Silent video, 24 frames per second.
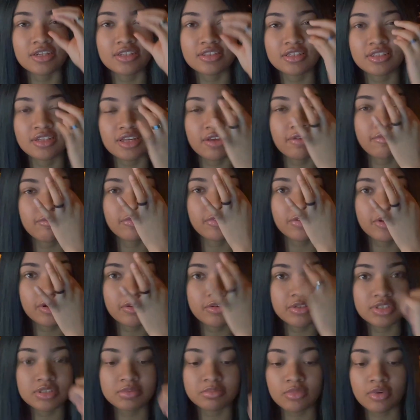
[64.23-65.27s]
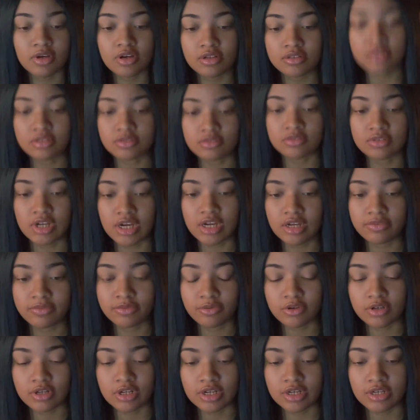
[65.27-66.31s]
and like a very small little dot
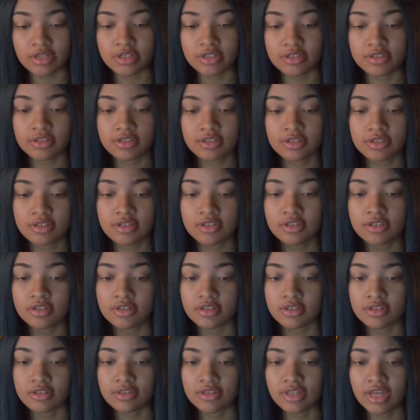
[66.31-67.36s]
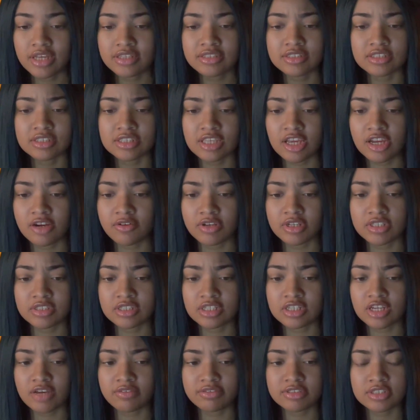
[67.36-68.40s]
for an eye. That's the scariest
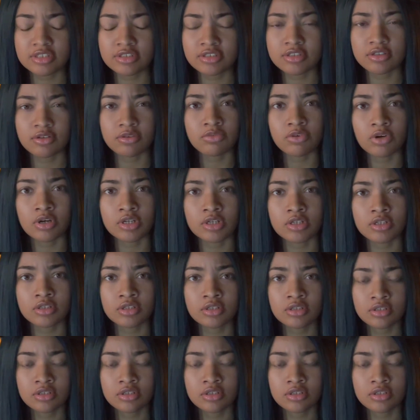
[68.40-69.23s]
thing I've seen so far.